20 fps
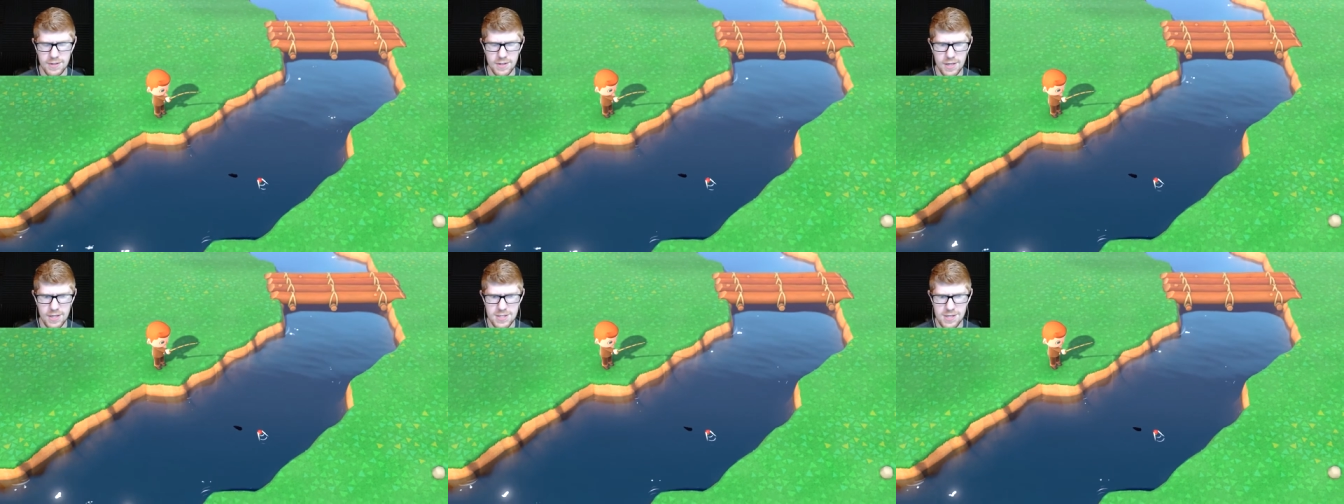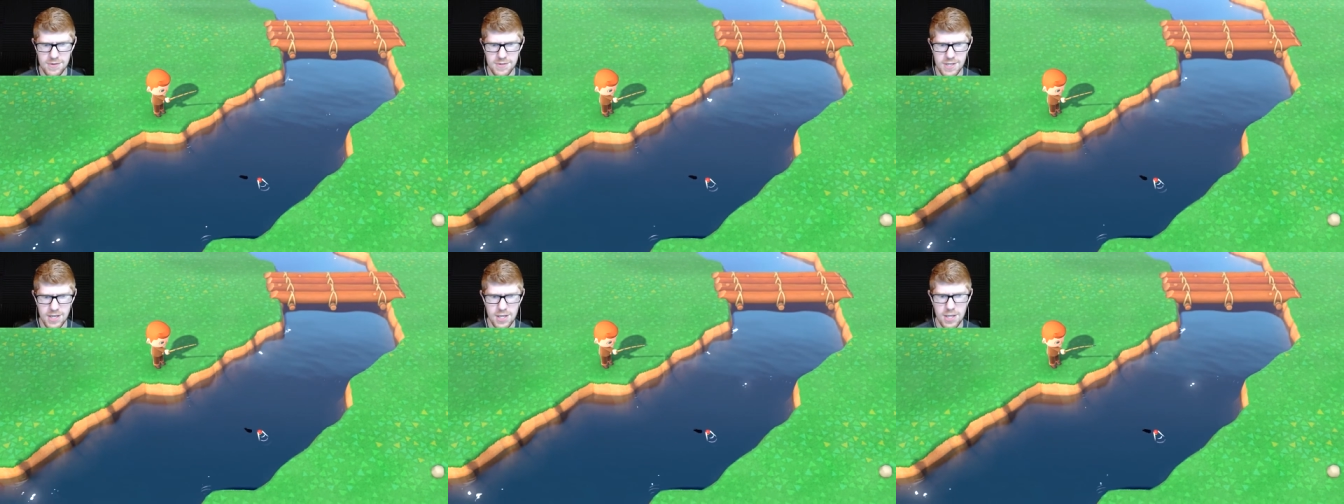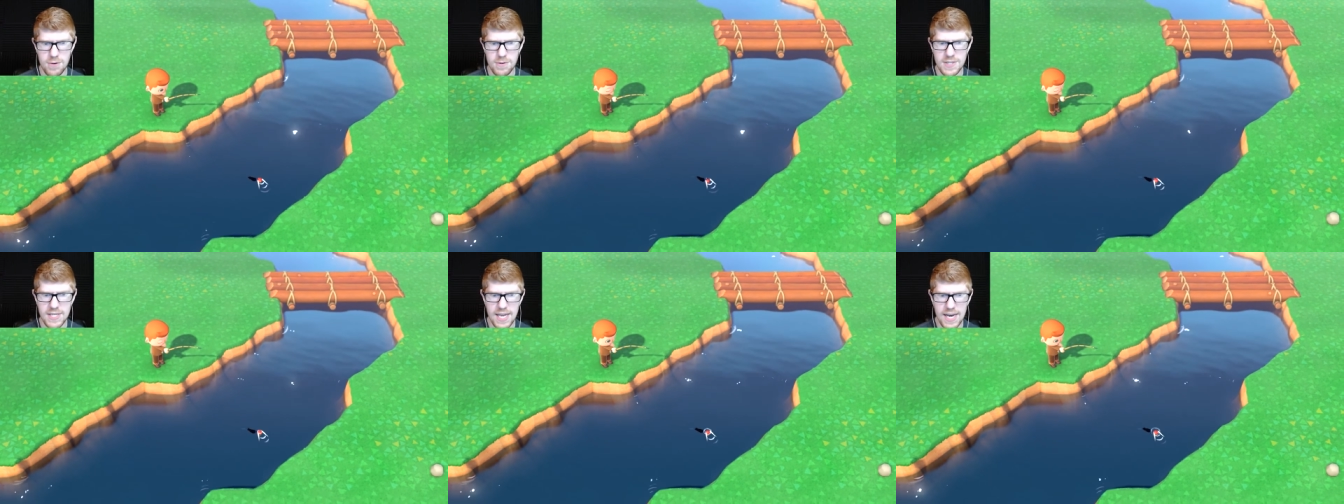It's always like,
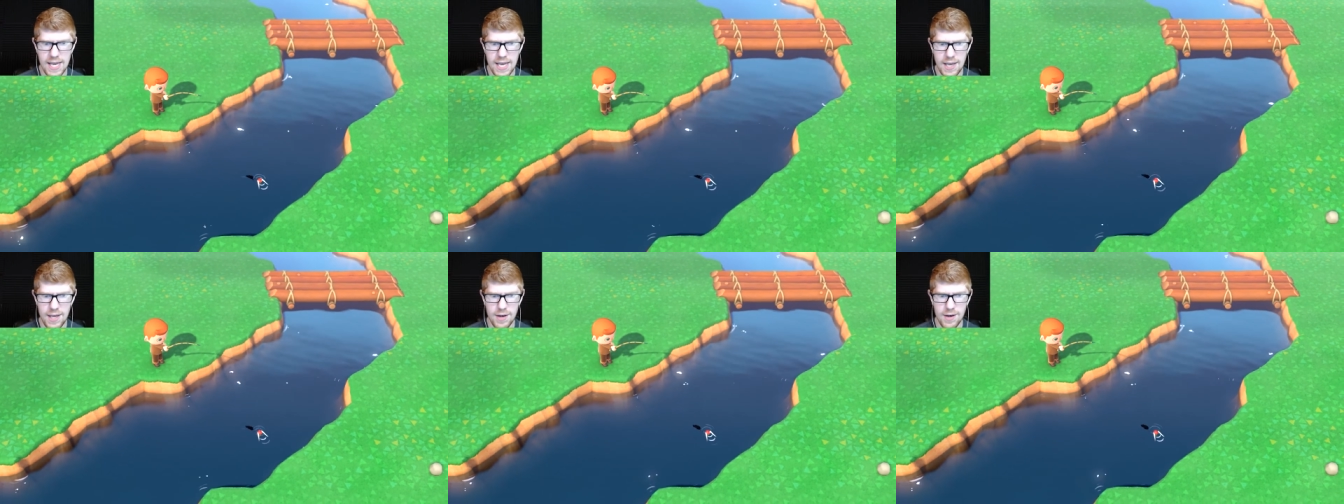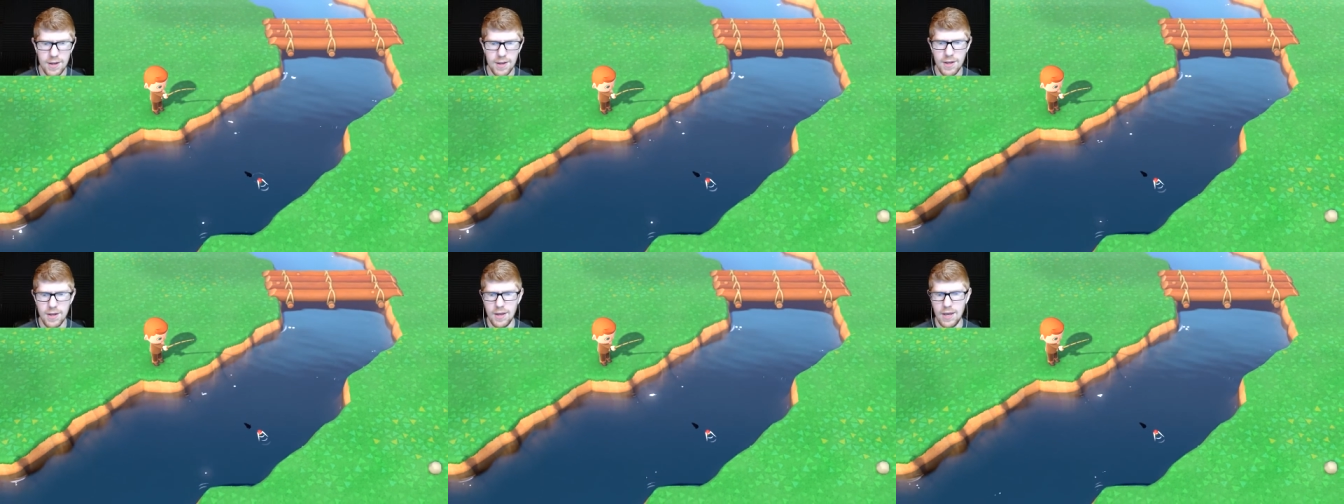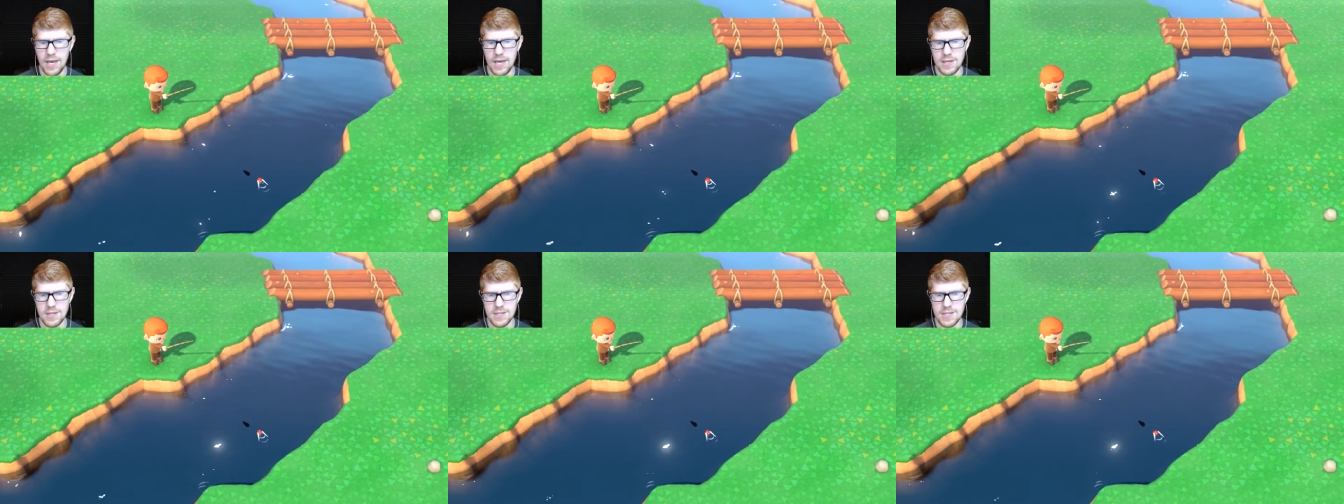you did it.
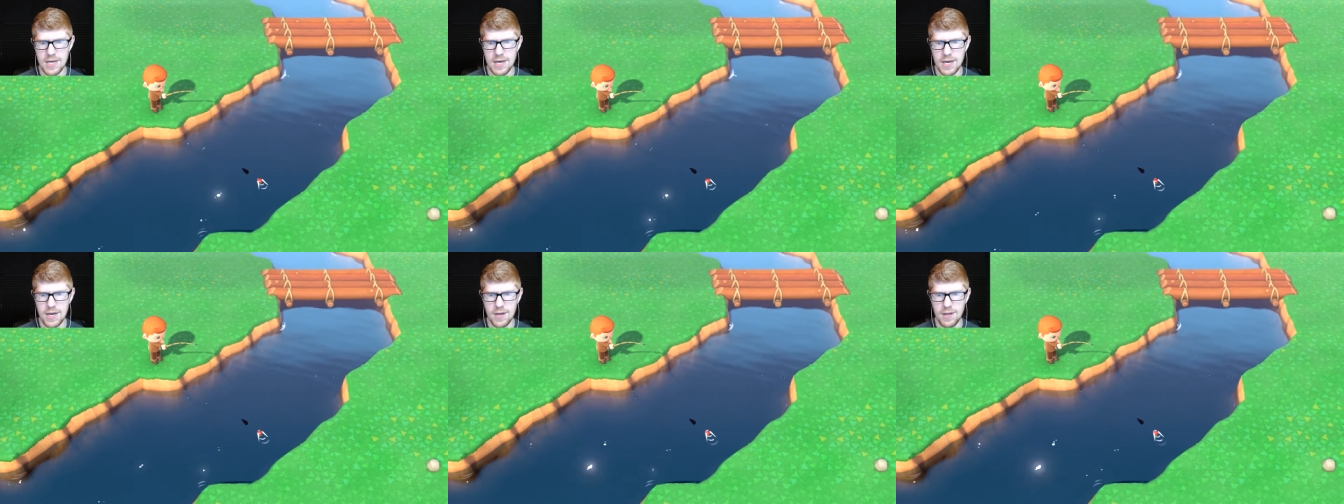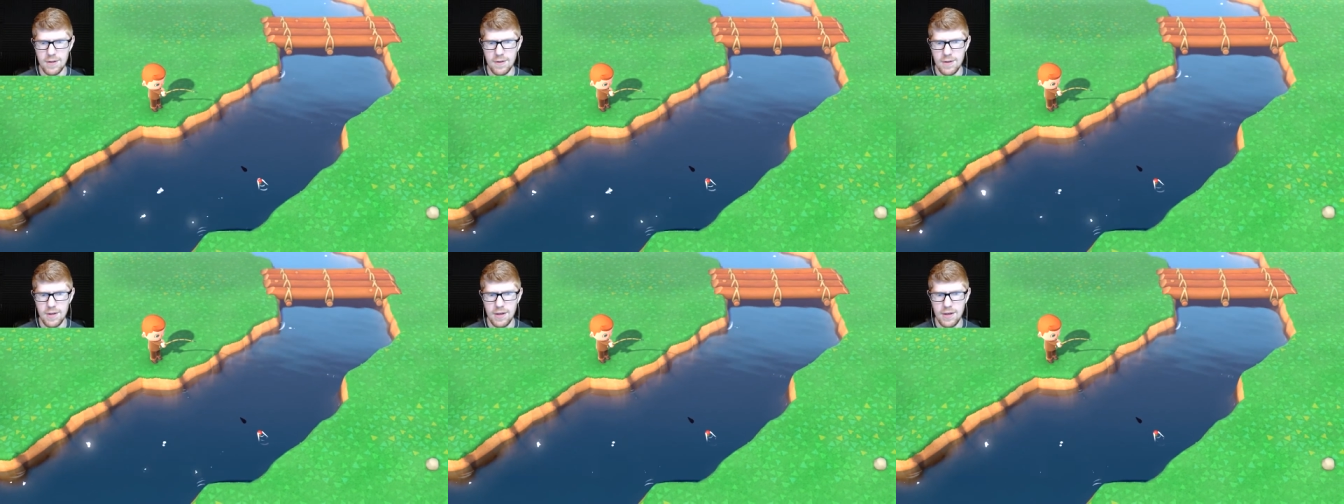And uh,